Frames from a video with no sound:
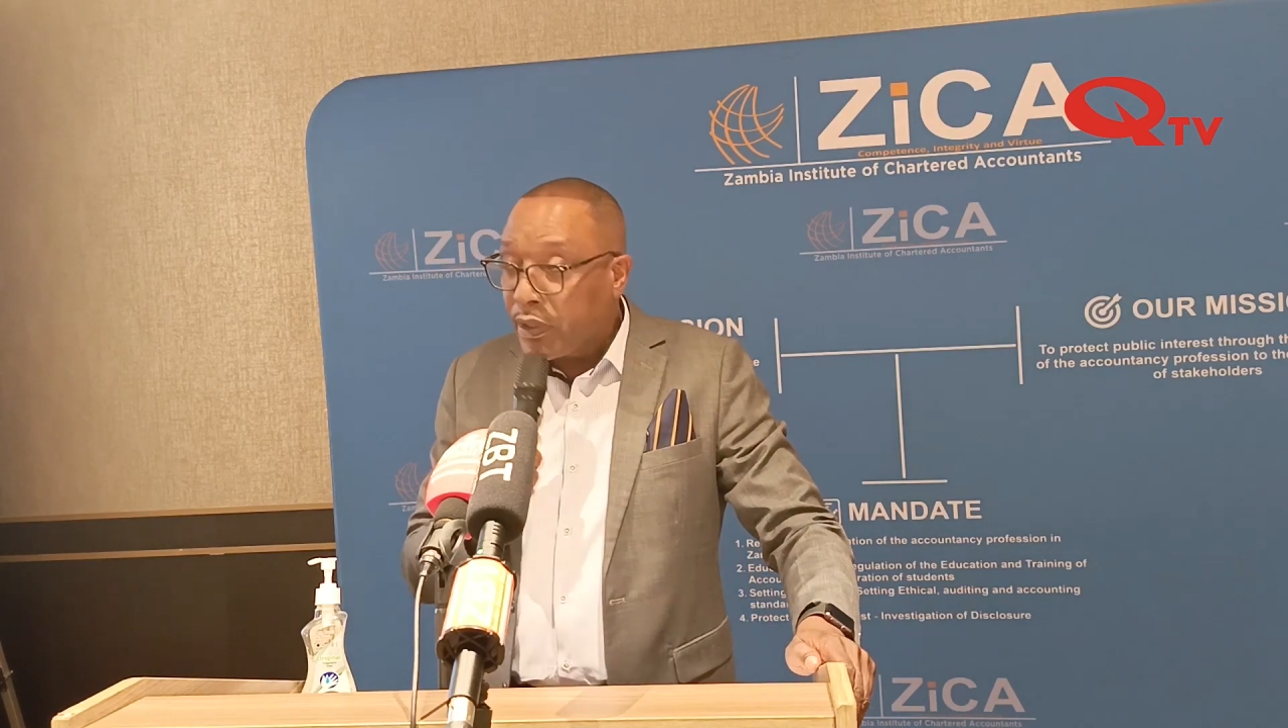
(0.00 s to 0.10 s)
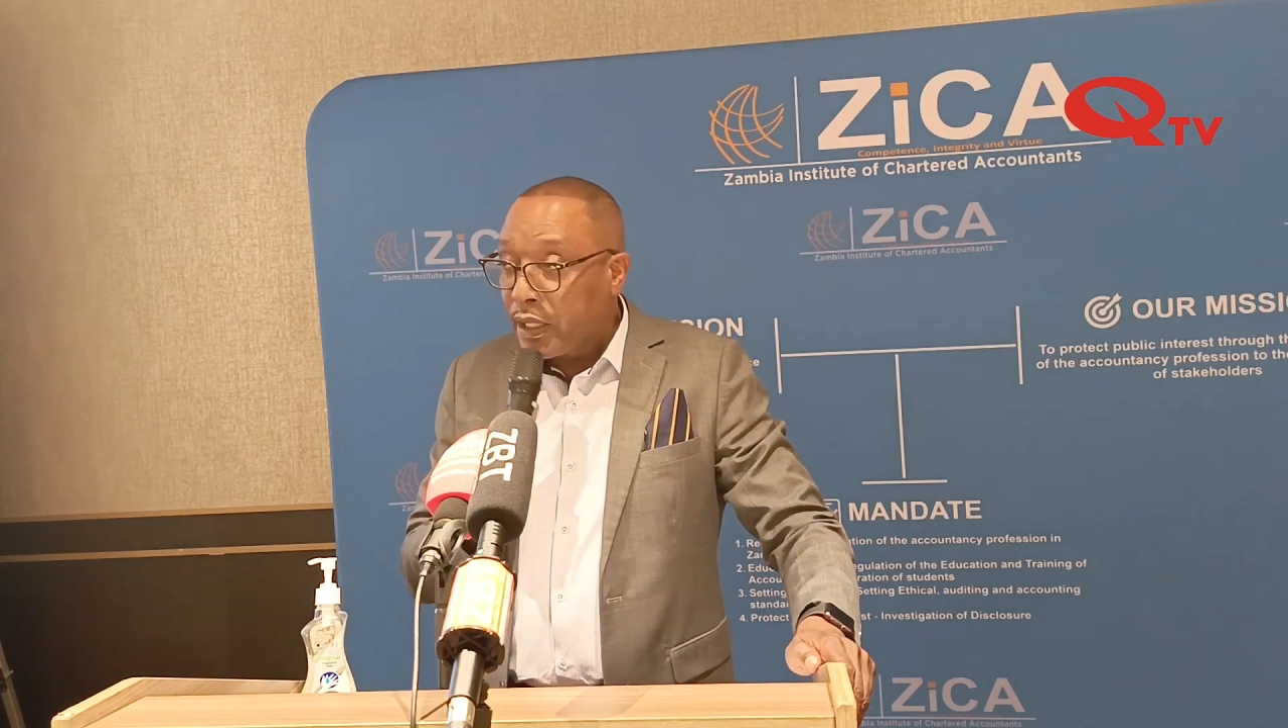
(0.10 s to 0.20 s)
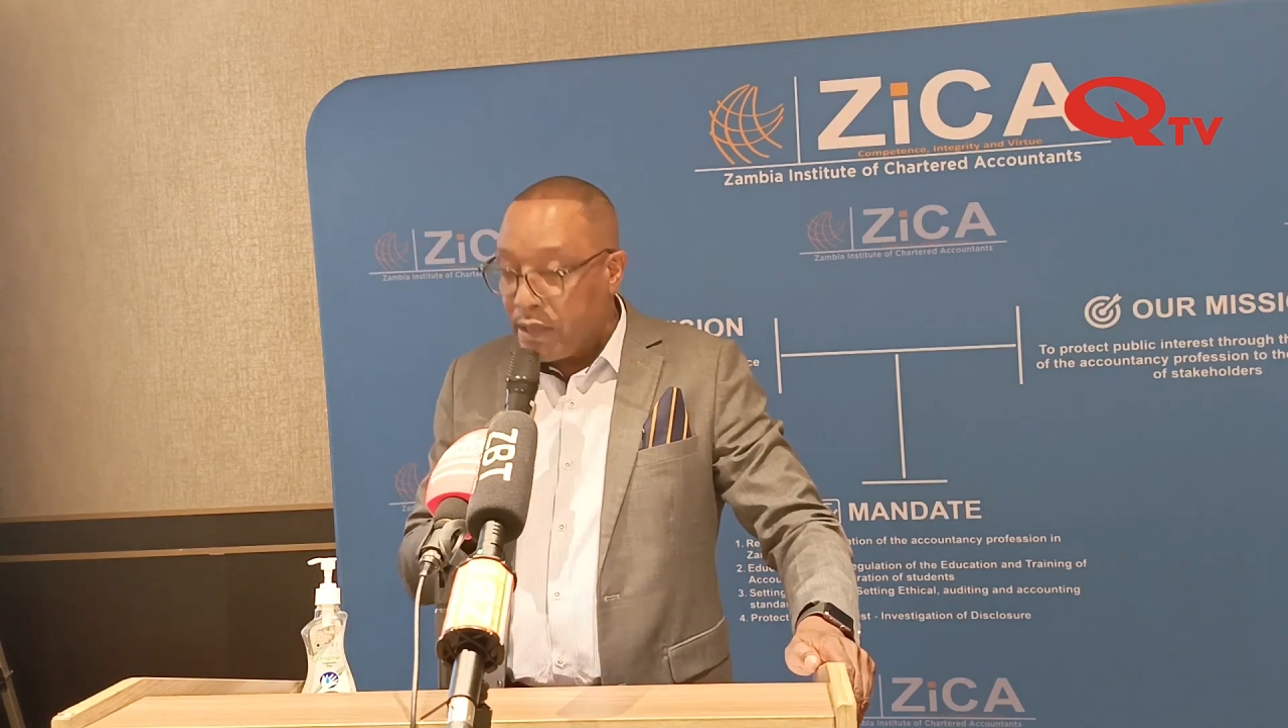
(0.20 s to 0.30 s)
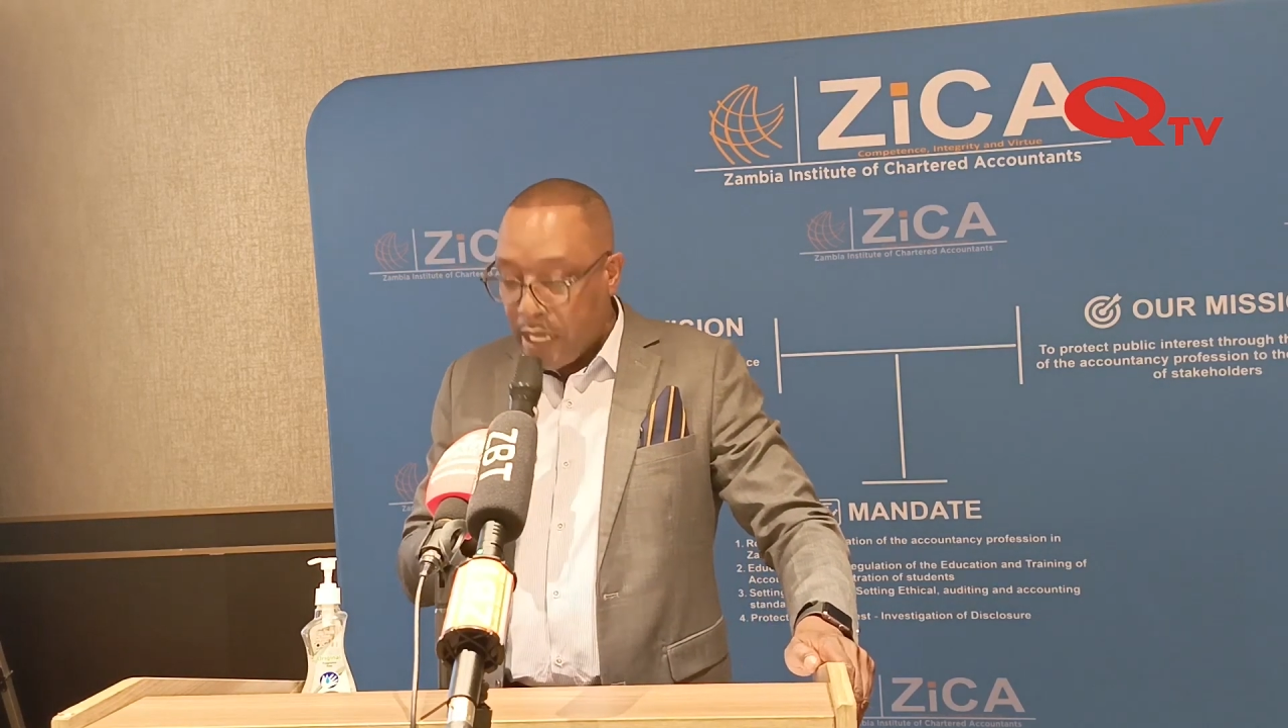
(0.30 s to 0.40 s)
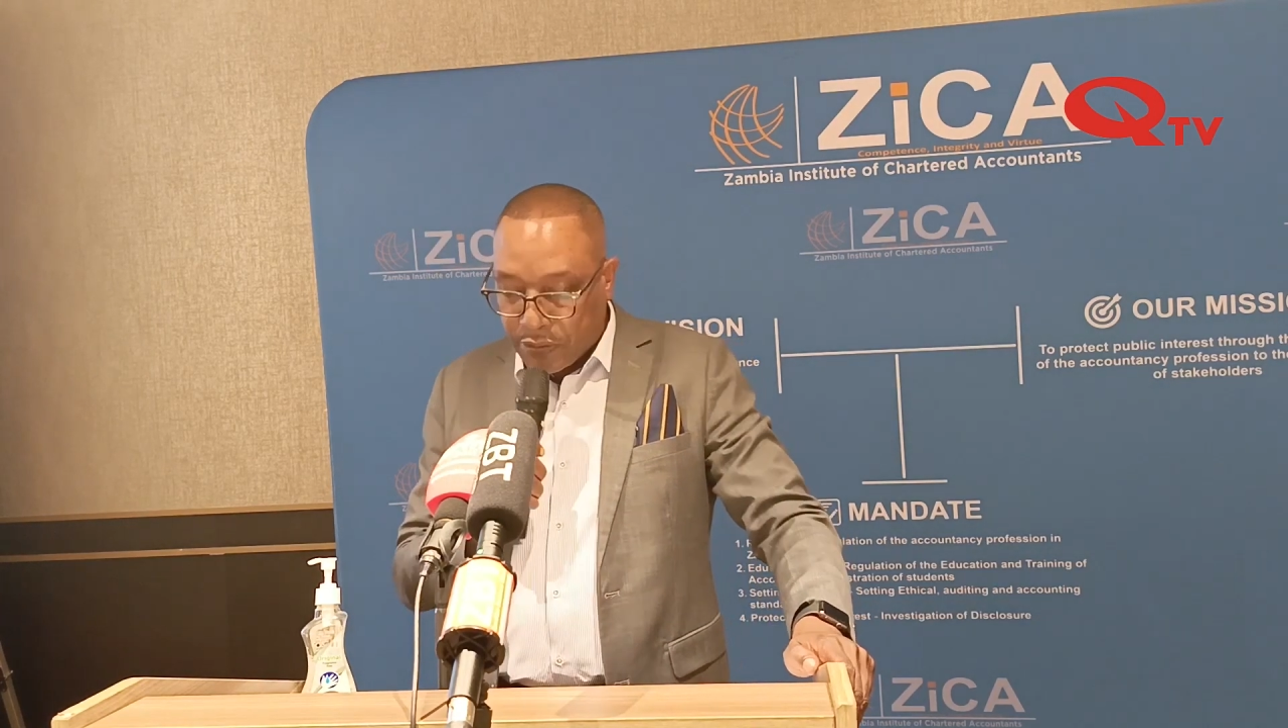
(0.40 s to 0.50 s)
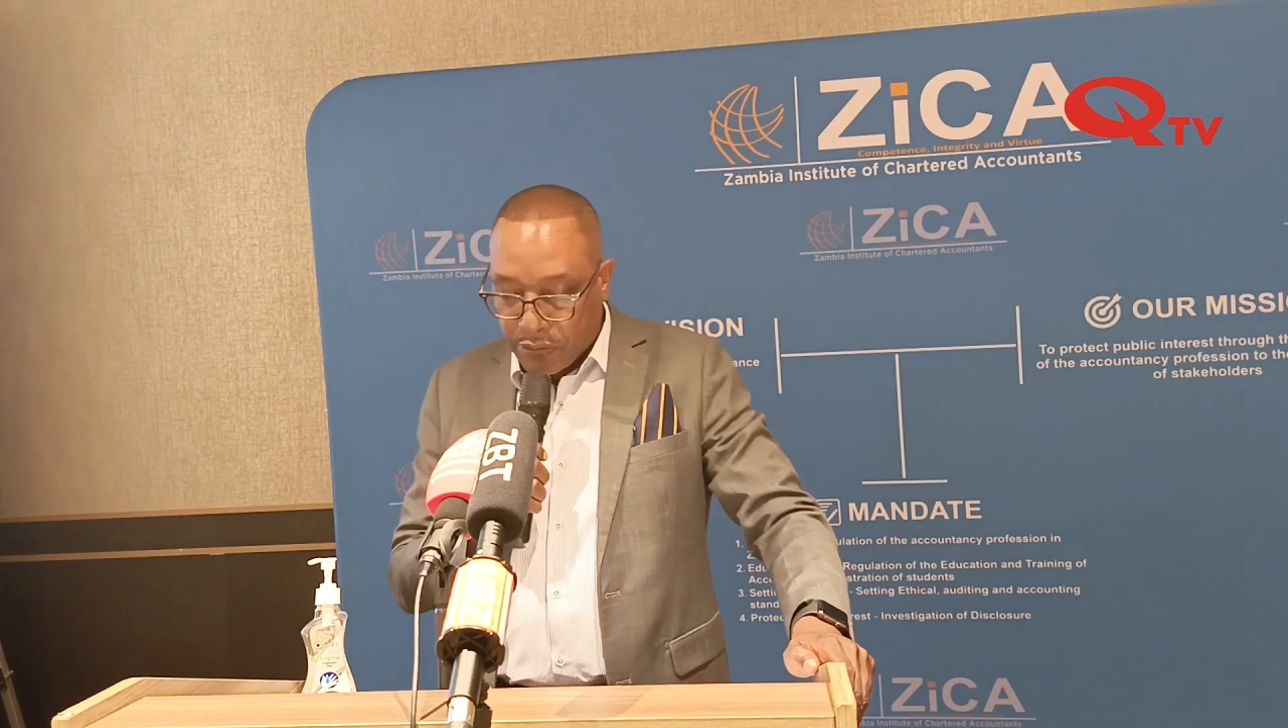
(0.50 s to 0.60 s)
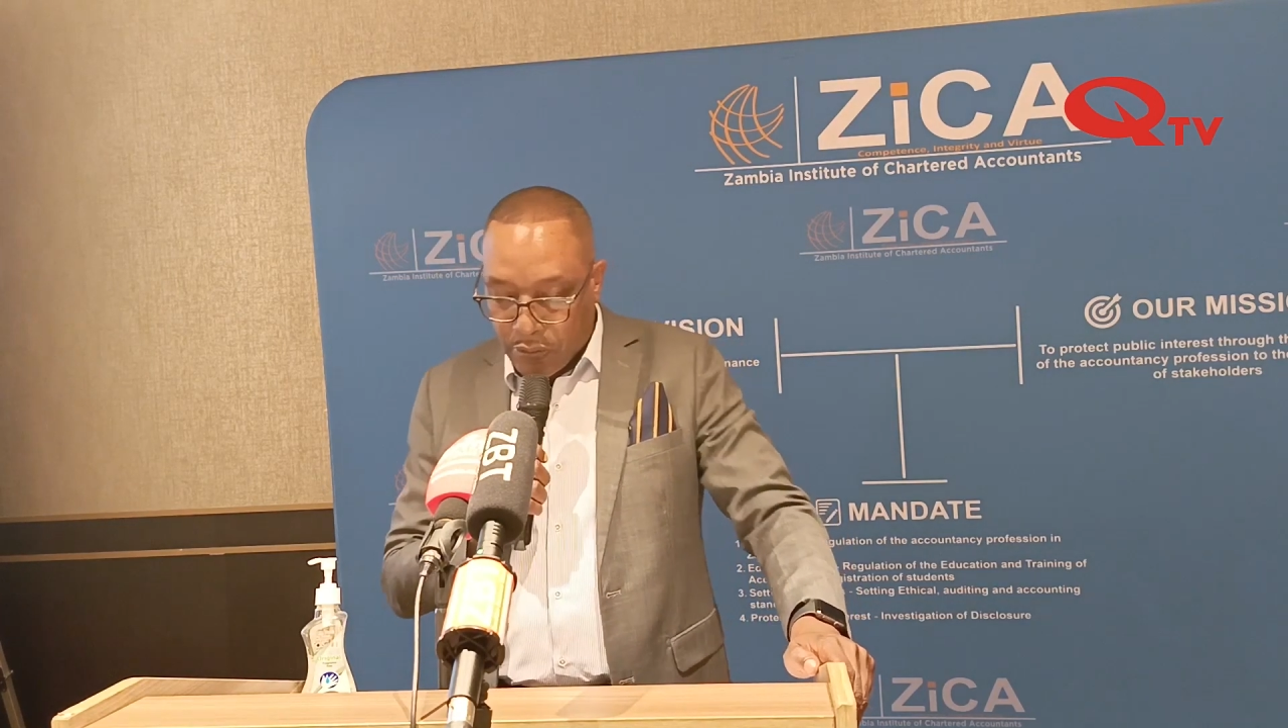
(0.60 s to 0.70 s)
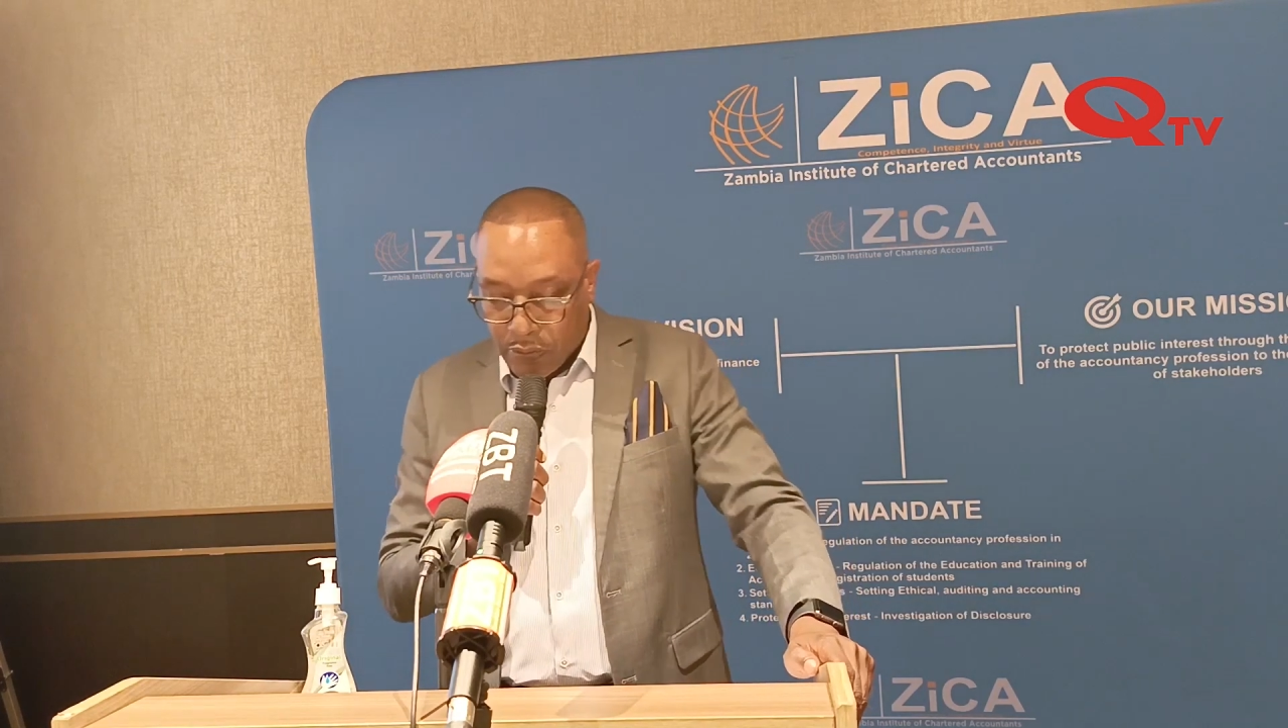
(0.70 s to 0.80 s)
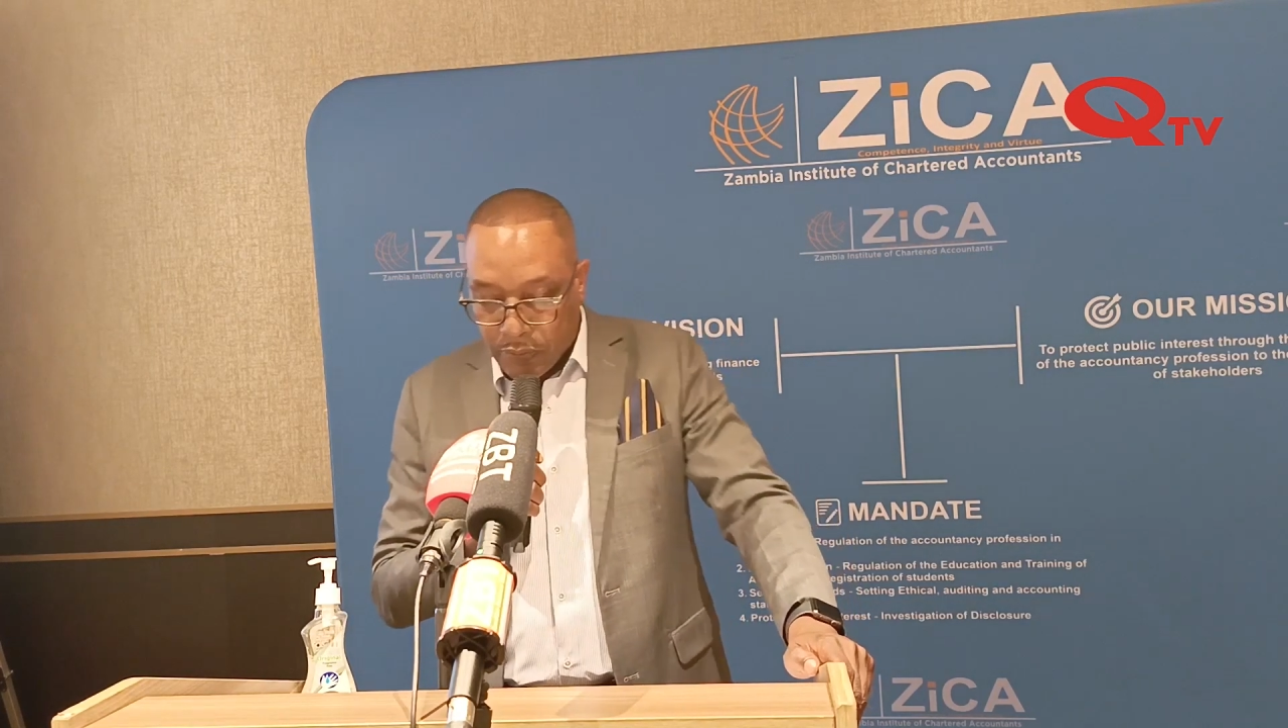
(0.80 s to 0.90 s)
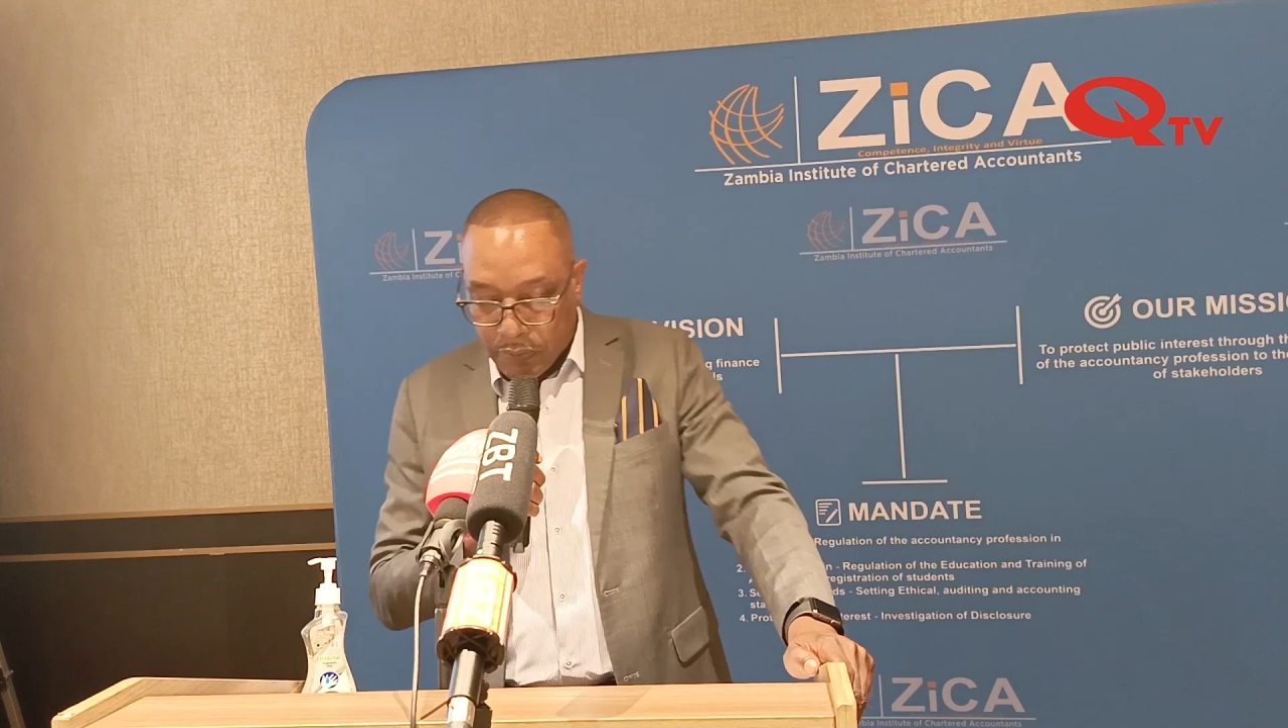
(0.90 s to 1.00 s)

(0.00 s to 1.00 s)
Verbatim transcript: national